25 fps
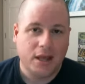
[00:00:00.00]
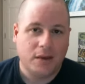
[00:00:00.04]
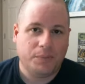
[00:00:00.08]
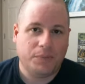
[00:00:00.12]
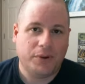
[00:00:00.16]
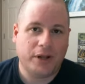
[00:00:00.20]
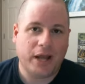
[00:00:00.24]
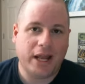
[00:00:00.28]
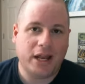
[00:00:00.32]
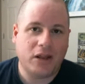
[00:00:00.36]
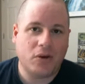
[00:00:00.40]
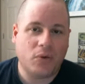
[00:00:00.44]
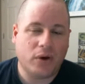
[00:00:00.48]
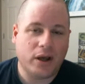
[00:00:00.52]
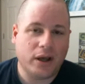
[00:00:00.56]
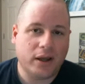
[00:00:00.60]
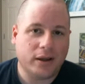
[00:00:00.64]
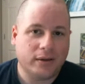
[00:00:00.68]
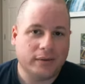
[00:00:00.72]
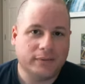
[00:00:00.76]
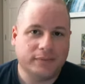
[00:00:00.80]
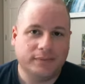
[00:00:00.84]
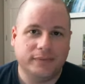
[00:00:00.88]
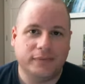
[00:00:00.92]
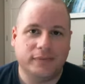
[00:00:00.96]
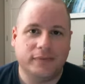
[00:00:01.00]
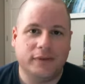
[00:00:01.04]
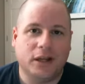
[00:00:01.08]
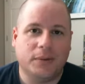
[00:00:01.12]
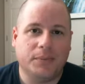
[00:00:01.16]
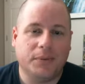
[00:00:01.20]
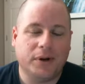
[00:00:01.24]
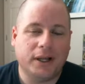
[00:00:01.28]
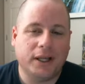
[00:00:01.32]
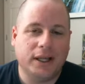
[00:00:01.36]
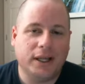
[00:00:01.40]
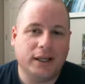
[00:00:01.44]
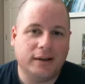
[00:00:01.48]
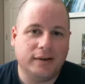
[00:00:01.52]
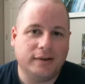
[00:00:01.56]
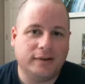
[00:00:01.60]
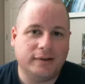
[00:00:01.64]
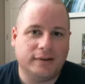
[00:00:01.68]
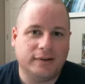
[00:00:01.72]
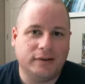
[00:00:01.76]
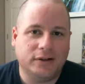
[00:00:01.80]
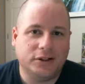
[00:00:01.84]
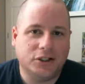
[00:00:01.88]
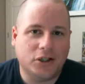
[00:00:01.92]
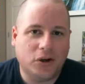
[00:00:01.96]
But anyway, number key
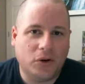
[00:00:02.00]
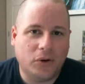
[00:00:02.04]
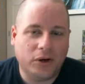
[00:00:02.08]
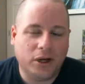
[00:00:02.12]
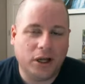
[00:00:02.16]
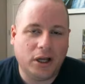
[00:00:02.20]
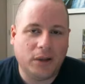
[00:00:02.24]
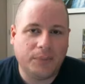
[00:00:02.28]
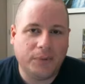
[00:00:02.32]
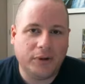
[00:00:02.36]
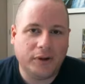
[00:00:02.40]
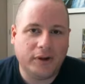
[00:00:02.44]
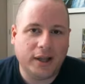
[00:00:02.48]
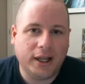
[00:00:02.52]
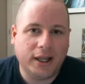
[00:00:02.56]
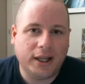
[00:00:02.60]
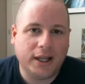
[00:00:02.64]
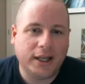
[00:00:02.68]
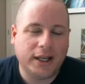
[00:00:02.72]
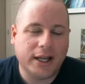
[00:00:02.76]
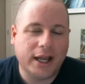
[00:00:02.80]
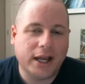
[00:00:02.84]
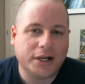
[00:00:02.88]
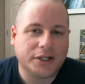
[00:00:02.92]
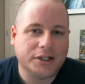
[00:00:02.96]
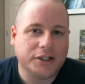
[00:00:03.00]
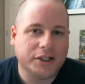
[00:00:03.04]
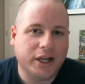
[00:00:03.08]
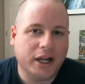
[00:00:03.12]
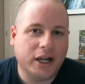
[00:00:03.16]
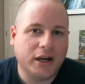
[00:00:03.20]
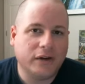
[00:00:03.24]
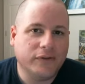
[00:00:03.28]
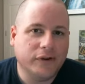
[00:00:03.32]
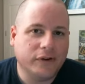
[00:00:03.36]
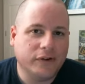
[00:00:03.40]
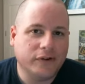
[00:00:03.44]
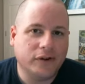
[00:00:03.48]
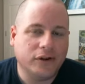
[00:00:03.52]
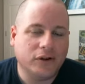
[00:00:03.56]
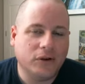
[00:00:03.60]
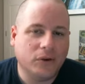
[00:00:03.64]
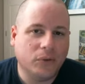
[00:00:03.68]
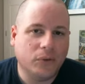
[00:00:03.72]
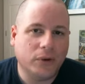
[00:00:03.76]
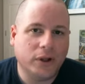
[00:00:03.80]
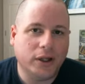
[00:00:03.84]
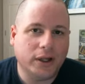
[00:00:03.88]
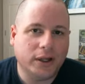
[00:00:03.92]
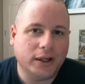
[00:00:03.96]
is showing up and taking action every single
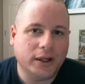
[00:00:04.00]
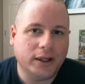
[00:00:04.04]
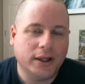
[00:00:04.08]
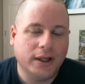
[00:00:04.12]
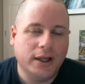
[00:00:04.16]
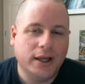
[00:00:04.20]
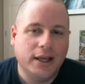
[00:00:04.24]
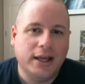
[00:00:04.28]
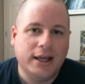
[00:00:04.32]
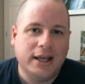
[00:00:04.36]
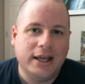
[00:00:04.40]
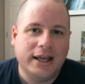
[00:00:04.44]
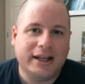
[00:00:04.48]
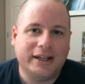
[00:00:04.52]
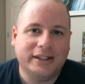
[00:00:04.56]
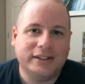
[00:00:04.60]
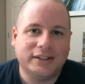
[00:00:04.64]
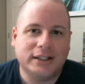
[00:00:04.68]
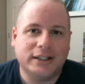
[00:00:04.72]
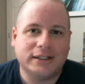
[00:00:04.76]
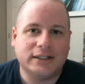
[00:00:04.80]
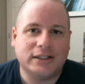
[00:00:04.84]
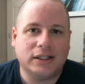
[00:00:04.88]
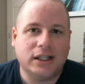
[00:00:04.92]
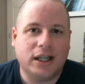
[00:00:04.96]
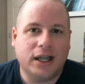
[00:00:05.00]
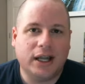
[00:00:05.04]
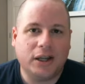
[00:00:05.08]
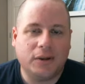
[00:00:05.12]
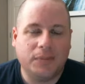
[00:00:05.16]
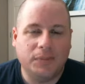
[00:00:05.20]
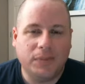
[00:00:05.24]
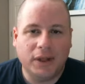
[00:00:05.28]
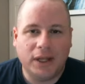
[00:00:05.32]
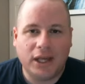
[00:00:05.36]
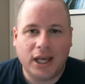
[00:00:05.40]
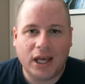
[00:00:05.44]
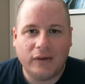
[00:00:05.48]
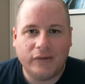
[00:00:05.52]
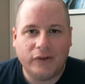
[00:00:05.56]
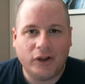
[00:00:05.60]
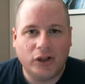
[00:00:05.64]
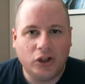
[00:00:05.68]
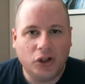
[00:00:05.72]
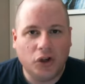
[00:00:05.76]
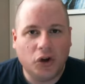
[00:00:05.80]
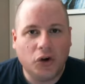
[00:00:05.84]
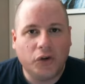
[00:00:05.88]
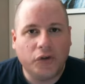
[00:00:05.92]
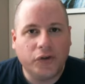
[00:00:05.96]
week. And just like me,
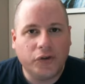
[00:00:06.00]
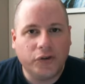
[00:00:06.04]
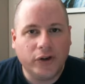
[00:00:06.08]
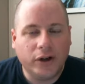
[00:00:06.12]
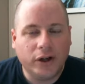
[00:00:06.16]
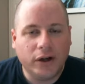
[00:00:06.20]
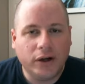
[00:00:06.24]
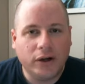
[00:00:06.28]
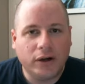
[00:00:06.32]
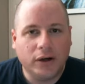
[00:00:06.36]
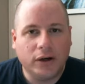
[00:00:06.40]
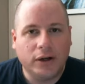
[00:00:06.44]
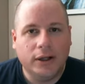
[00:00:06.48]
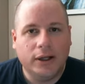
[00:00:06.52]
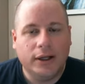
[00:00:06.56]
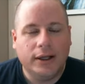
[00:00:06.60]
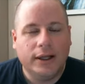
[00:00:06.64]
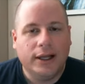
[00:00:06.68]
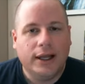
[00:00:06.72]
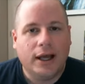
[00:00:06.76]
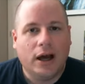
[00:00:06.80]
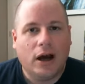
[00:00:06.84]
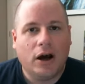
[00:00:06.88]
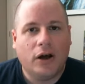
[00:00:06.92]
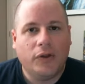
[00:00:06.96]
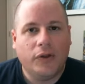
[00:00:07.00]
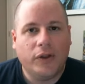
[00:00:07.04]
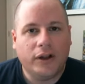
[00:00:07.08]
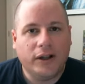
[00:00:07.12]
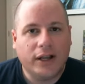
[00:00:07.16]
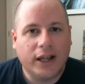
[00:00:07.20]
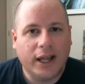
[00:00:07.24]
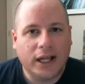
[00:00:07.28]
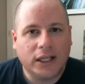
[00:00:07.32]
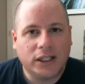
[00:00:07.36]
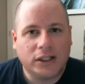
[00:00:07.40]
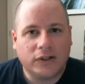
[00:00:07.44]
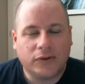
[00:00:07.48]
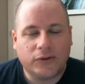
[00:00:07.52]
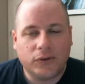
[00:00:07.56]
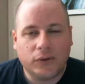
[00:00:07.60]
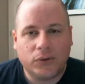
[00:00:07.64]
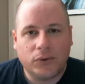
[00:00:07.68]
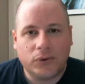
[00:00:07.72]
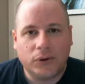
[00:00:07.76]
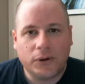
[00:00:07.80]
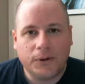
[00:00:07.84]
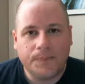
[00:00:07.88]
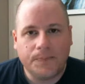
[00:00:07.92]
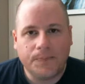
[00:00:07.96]
having no fear on the dance
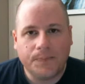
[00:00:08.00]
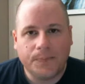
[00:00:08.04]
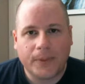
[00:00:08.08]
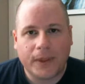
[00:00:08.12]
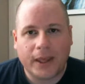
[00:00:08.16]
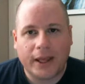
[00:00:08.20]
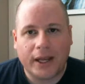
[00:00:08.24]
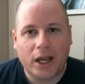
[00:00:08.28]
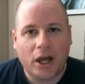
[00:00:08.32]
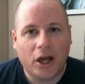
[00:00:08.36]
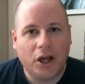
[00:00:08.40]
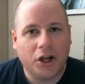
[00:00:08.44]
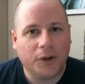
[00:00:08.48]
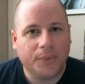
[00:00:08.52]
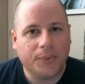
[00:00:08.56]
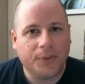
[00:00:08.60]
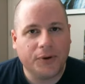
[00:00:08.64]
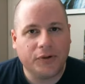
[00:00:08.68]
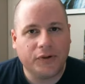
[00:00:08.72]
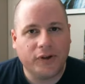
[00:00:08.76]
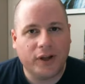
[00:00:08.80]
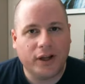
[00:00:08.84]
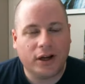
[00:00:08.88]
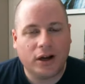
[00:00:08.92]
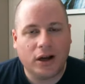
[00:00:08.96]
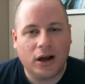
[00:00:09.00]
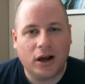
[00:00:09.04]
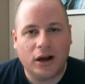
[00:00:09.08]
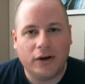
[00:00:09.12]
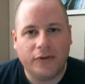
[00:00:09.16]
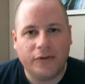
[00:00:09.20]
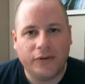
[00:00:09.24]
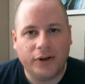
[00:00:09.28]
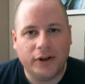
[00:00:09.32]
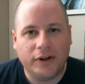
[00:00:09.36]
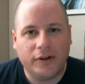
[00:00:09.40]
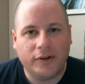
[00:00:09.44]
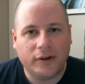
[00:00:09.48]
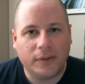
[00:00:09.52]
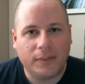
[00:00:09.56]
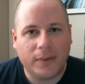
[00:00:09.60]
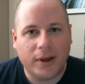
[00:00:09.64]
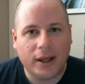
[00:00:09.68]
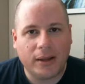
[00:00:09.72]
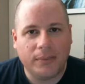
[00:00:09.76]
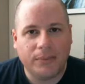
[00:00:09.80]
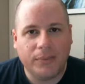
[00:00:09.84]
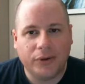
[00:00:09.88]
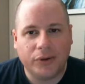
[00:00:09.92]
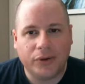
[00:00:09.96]
floor and 100% confidence in
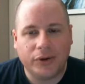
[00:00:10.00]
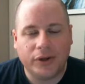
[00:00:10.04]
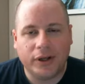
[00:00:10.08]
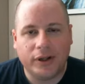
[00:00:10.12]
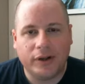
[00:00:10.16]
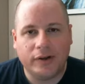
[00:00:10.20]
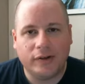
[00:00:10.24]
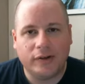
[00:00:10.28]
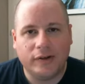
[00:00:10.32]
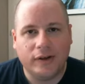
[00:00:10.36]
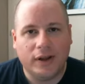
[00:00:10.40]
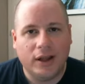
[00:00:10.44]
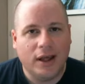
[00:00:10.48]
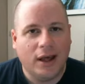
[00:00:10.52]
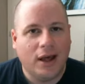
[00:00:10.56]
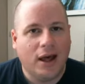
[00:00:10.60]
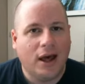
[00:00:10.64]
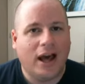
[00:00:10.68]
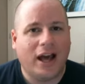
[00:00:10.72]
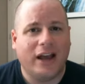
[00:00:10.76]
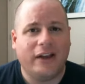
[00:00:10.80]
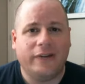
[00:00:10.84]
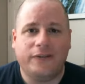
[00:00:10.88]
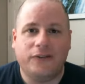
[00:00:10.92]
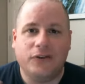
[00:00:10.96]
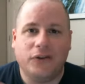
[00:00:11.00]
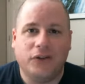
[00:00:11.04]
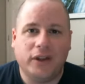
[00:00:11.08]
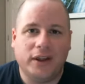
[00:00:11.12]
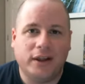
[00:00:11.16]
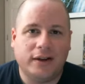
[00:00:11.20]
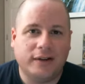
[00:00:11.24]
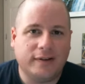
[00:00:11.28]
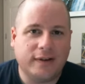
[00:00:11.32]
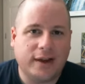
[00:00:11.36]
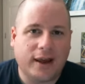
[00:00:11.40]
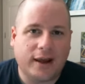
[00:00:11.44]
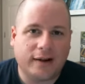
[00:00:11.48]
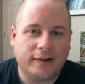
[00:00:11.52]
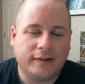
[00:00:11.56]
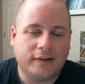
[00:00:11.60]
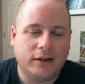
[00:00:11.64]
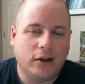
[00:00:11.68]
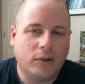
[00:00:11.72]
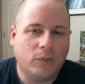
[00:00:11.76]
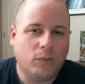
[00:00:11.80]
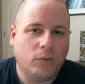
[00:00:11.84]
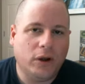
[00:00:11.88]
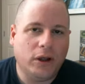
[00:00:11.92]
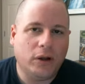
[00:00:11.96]
my abilities, I feel the exact
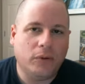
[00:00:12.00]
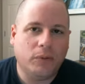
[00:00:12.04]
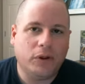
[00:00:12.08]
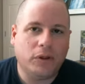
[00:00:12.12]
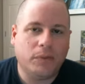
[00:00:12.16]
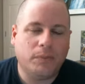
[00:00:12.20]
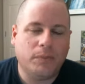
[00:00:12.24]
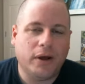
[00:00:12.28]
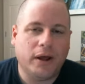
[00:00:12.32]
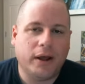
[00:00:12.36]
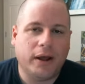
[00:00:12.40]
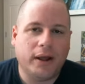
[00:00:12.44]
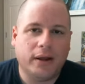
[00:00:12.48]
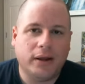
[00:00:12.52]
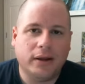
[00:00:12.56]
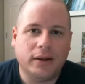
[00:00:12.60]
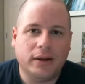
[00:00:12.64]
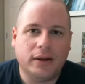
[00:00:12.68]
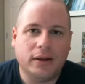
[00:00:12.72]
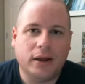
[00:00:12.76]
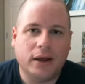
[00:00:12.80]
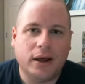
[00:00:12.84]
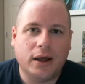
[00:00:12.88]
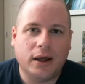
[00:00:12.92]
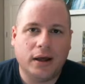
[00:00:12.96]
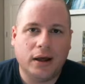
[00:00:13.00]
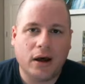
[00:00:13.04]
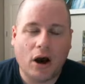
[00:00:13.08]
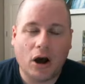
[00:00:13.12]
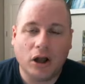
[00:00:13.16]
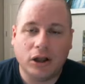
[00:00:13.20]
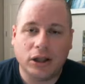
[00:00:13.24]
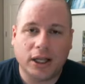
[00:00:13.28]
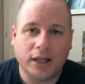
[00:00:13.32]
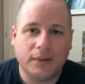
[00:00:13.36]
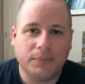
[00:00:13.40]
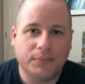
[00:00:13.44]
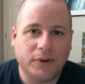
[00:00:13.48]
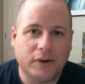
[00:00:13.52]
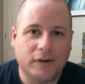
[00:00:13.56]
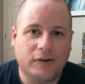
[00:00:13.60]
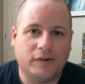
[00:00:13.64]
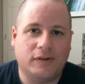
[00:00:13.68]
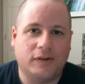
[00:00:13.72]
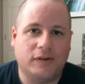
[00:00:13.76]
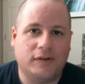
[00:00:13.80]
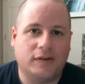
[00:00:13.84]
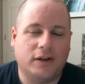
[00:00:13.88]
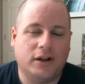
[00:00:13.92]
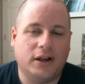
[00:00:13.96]
same way with my online
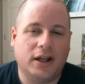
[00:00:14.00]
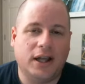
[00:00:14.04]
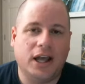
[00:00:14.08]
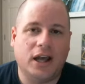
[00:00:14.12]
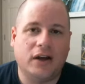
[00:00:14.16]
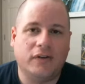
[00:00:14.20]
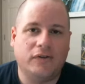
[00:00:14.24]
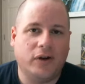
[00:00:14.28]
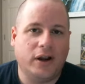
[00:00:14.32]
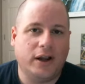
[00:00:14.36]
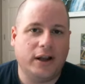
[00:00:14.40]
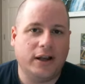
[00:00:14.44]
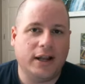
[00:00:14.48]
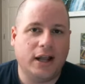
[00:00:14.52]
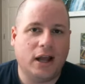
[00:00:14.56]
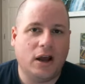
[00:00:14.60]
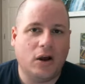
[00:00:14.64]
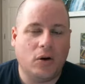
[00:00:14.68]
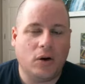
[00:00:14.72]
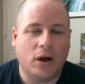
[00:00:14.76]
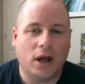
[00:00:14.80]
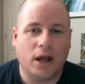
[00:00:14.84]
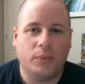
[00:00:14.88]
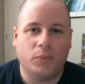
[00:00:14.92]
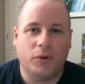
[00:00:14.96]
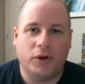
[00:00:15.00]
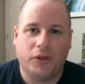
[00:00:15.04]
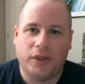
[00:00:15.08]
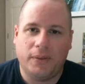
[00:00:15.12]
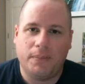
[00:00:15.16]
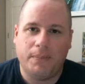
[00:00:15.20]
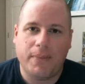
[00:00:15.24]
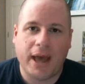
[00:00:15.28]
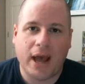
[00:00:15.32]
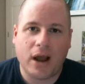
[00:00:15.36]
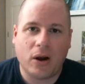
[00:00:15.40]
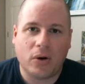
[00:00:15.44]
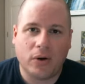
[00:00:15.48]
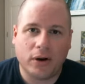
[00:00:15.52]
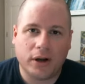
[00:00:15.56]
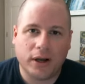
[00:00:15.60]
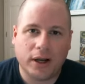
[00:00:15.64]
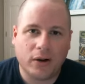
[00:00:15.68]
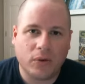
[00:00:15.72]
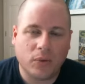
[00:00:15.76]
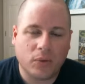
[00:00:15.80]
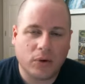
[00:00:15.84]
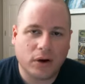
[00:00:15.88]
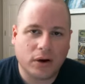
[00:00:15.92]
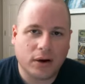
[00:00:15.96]
business that I have right now. I'm with Empower
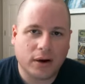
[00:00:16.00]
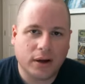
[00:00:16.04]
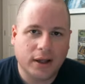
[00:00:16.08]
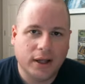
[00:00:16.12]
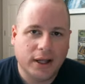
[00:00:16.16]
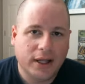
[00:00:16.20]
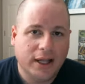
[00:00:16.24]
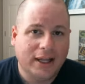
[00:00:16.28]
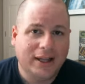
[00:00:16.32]
Network.